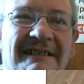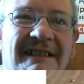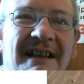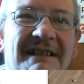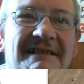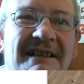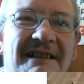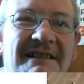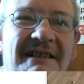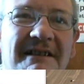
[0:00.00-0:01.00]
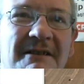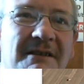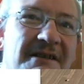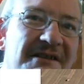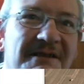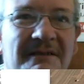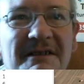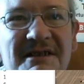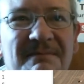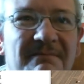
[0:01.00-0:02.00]
and you know, it's
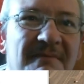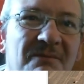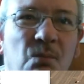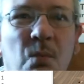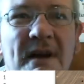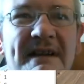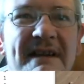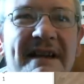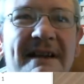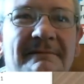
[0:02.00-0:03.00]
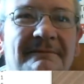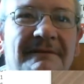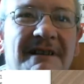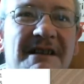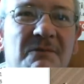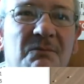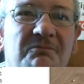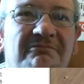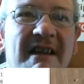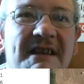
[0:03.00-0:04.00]
nice, windy, it's
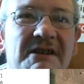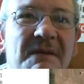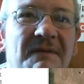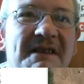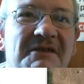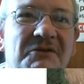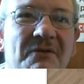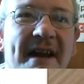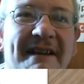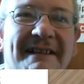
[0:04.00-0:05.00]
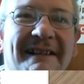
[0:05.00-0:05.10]
relatively straight.